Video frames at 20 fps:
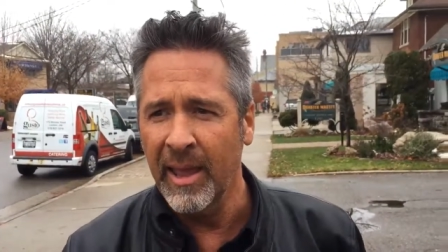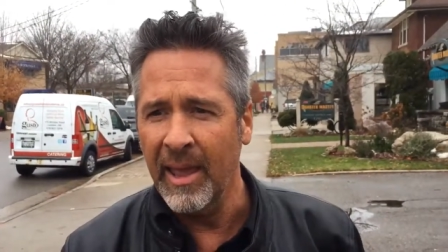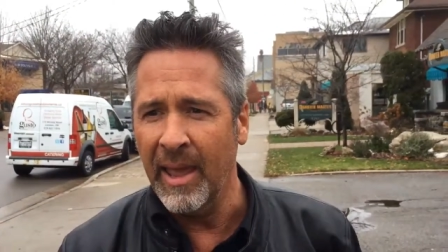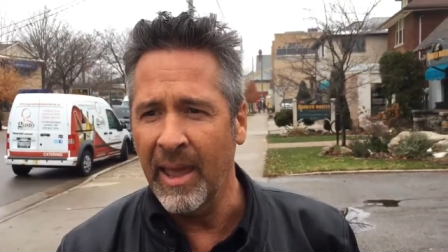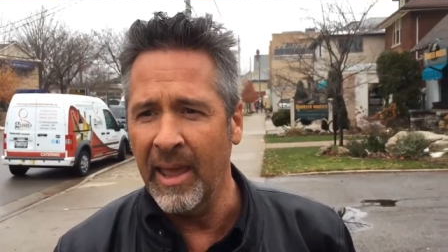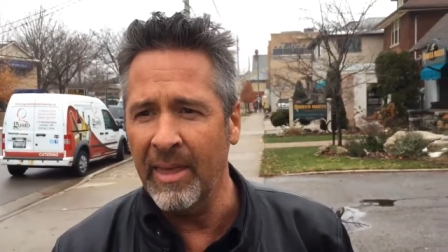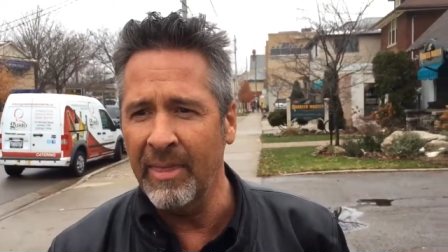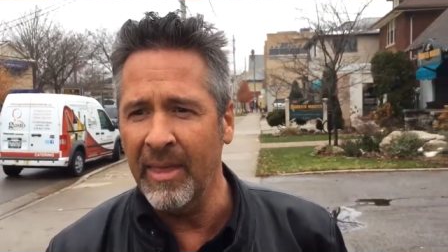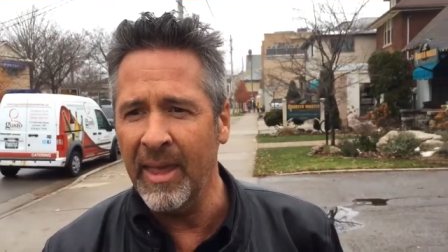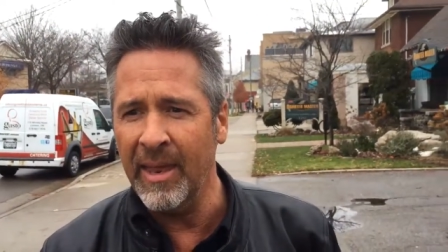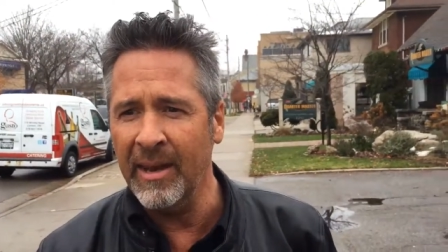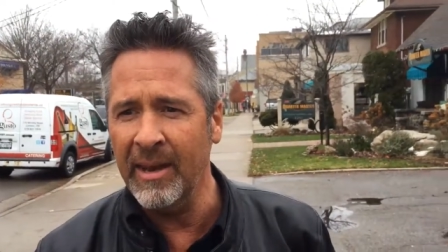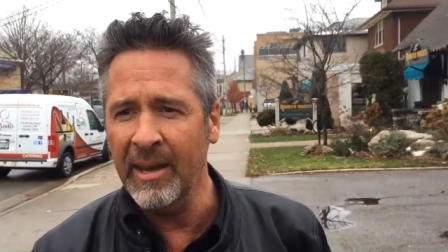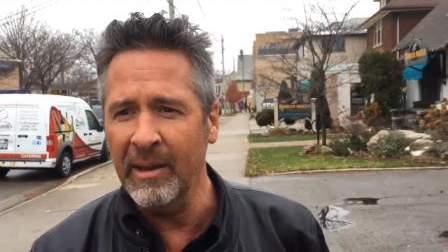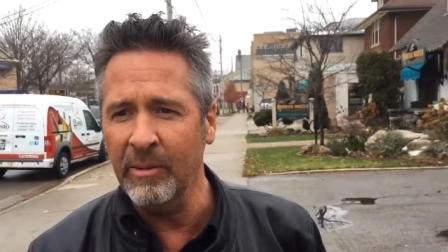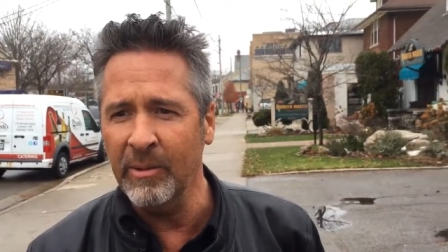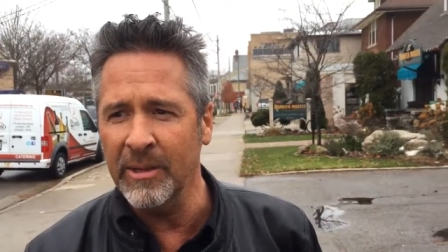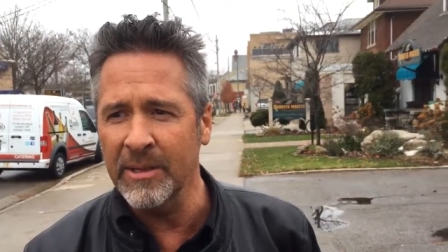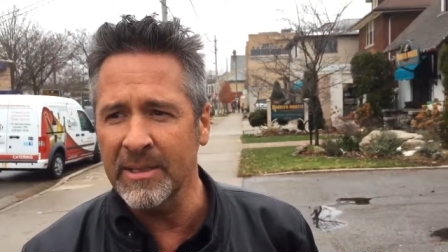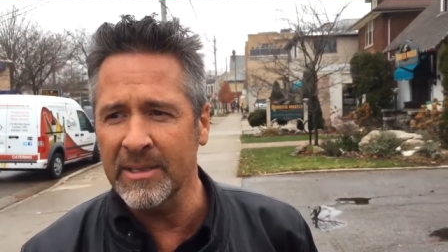And then
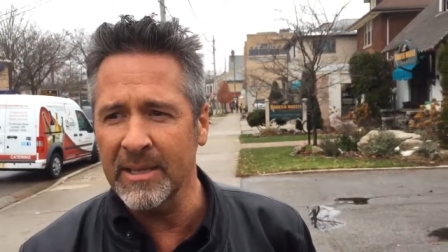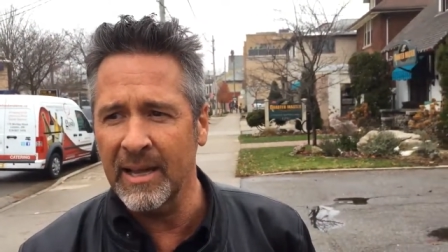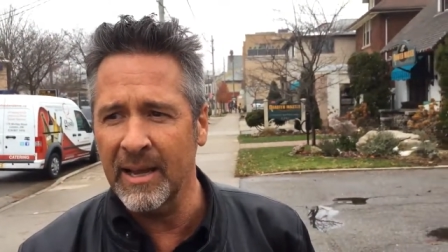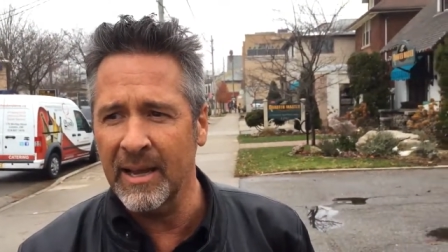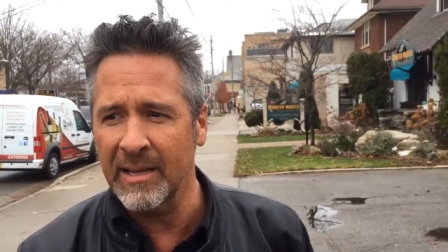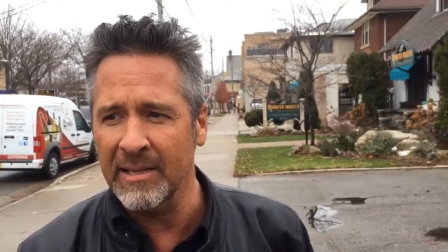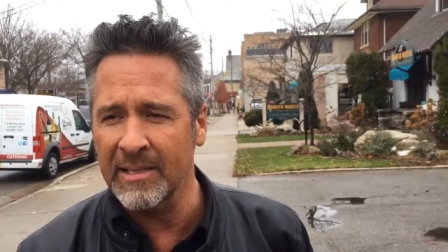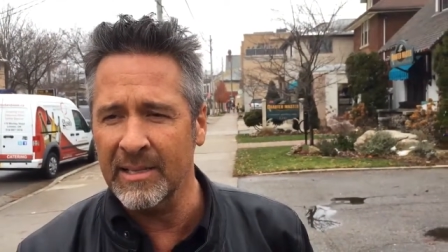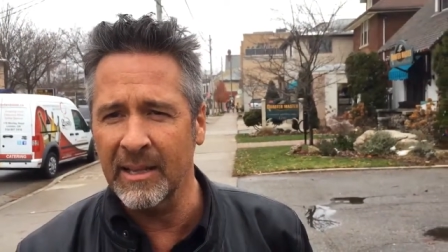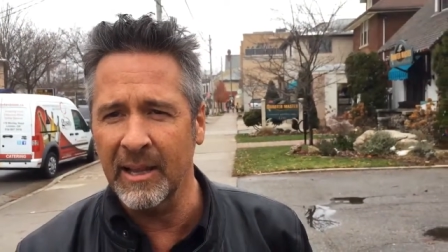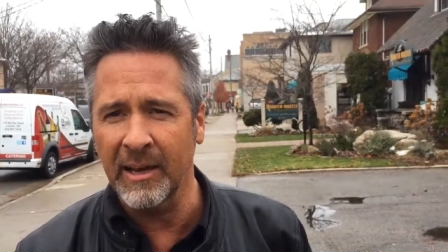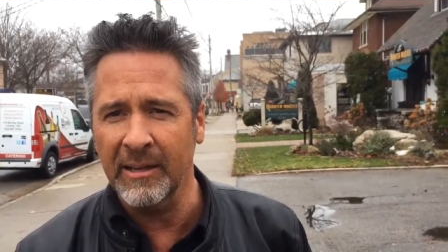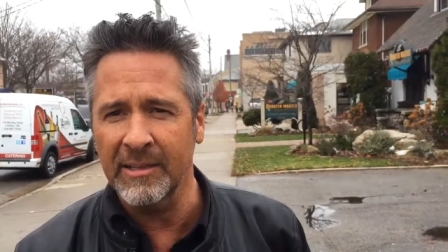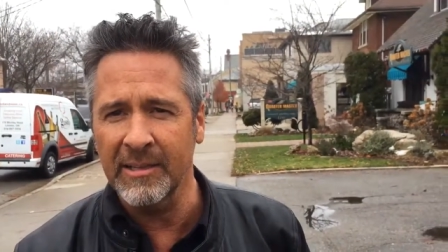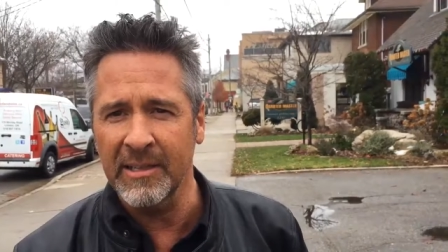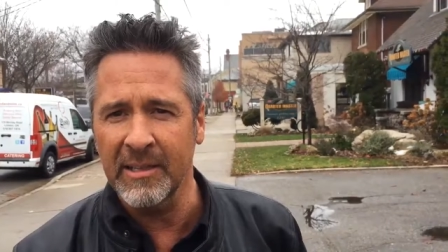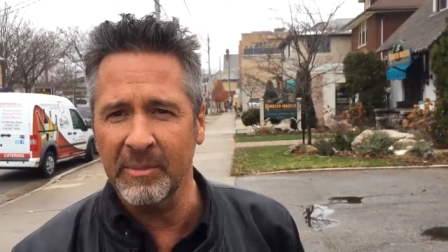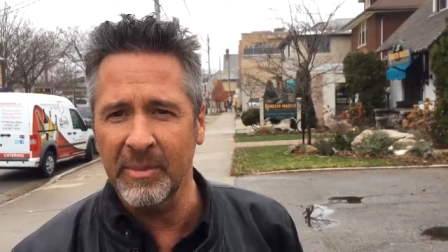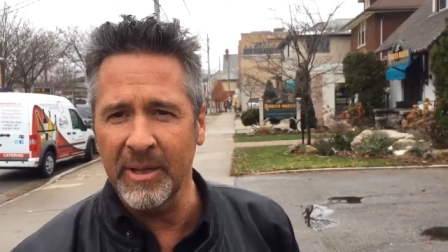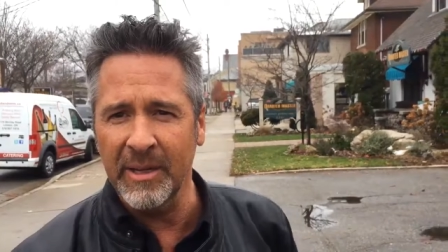he was uh,
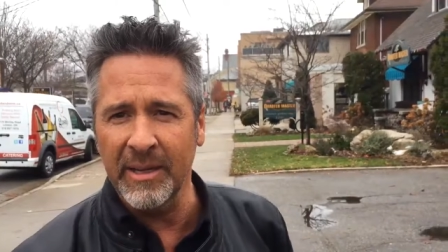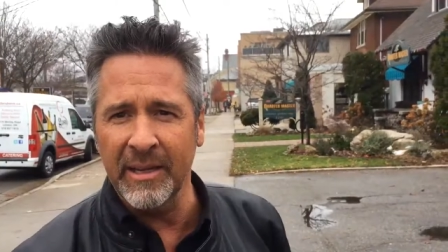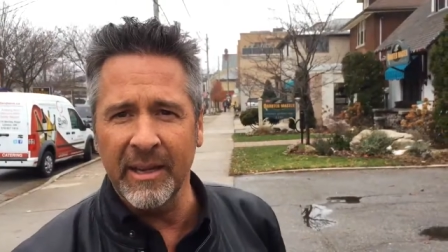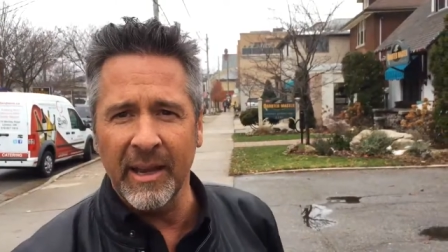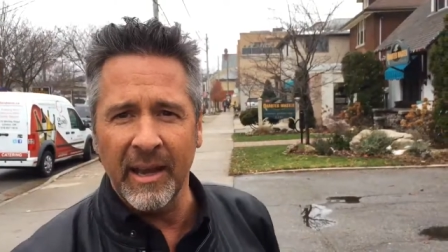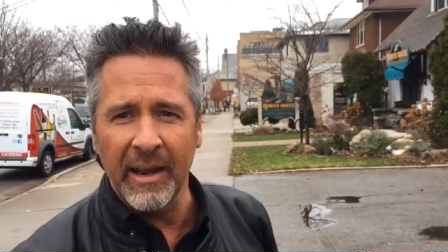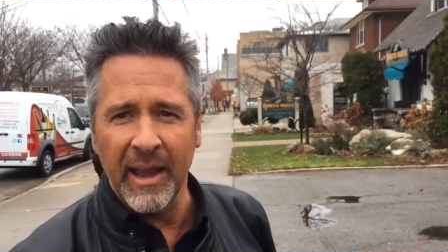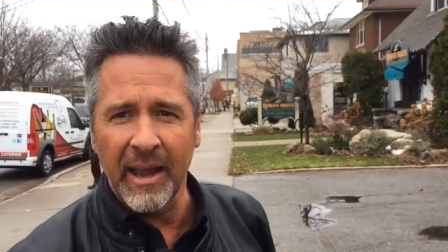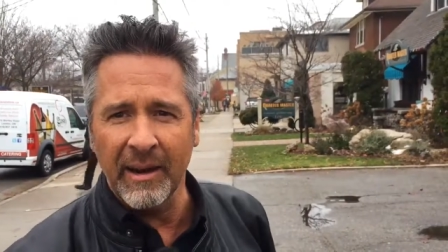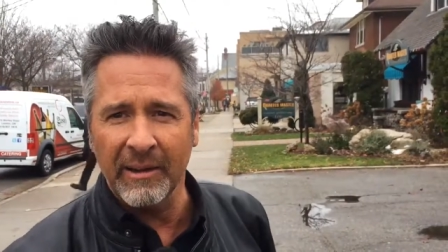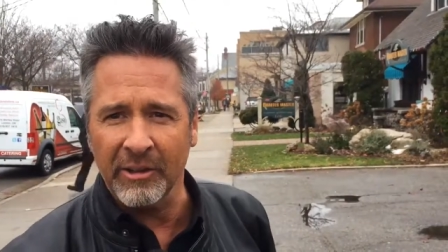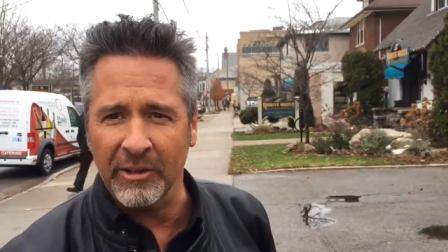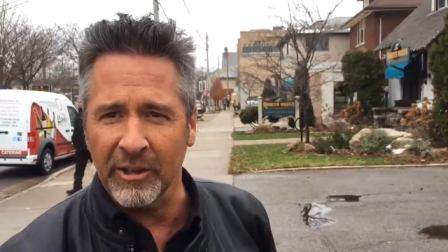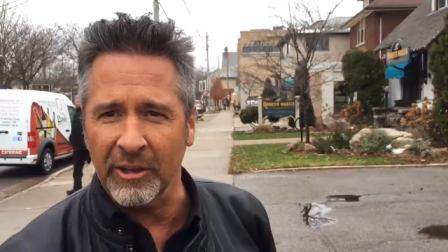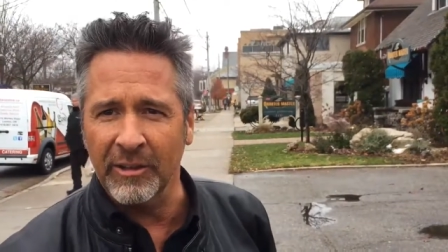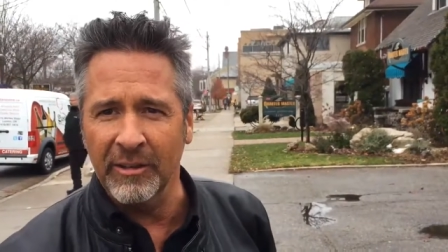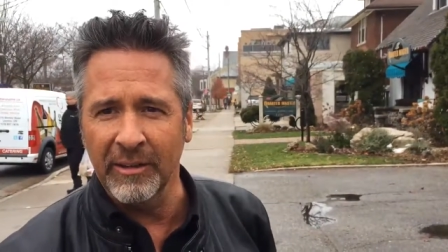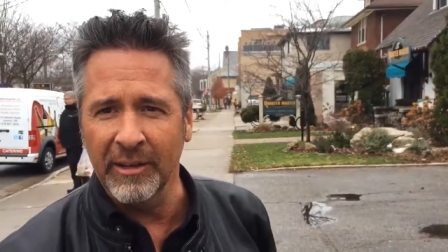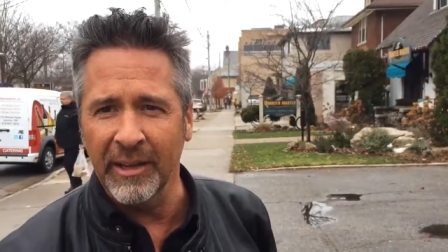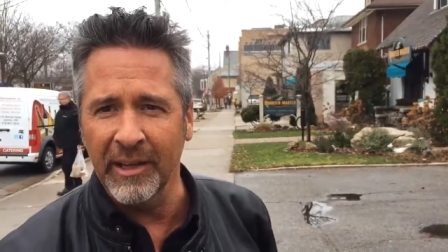selected to be an actor
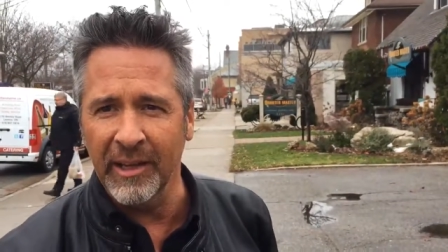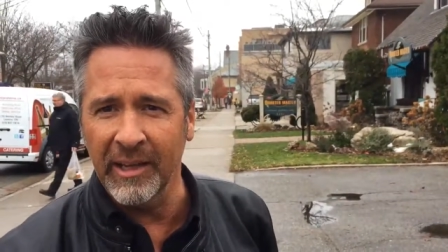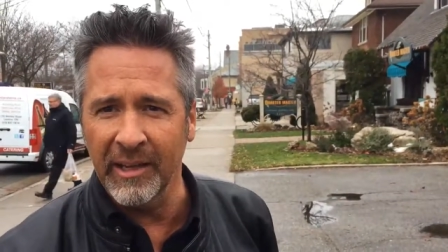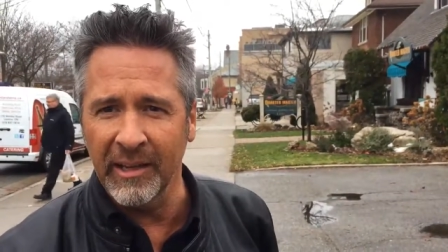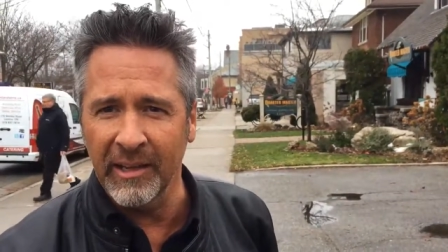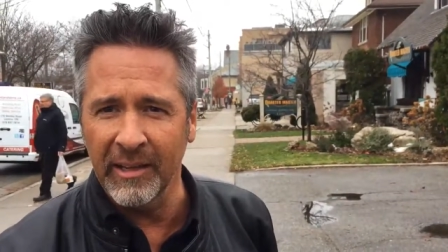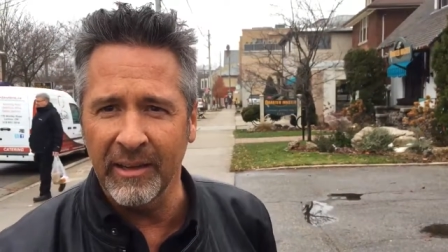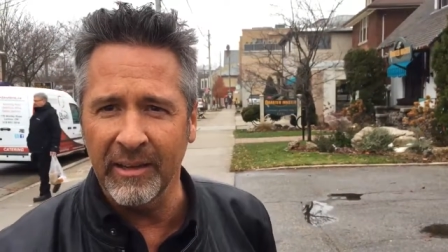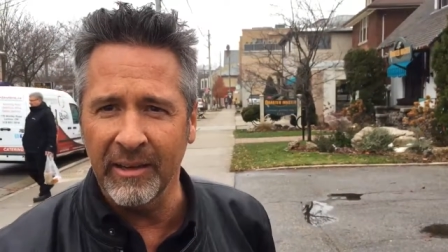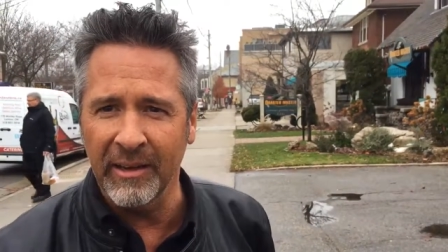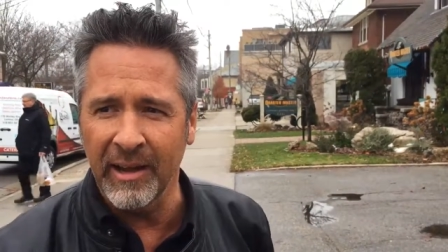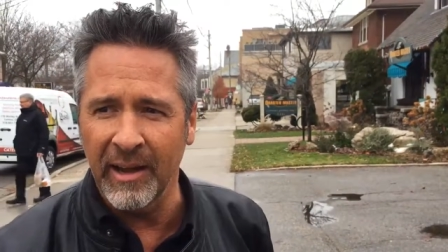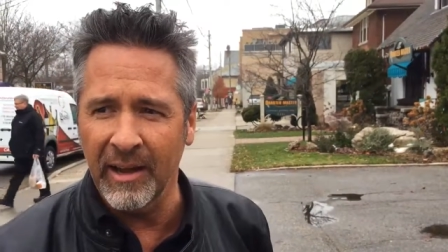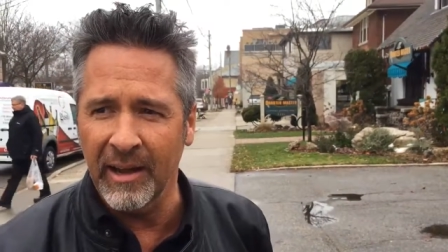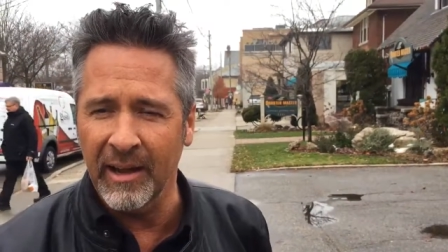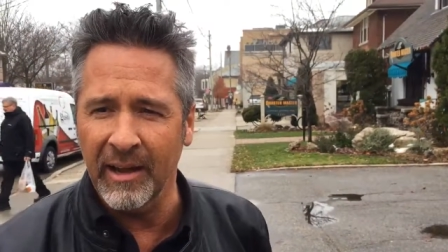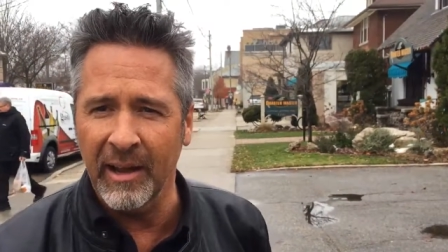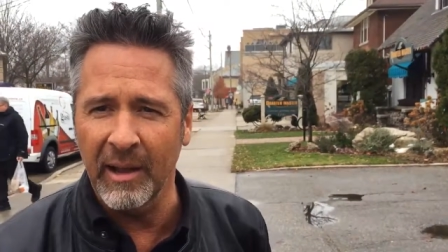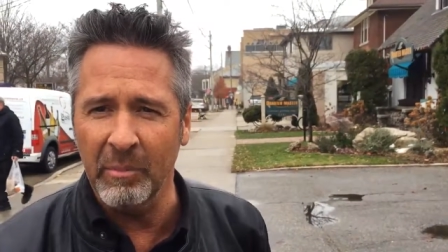in uh,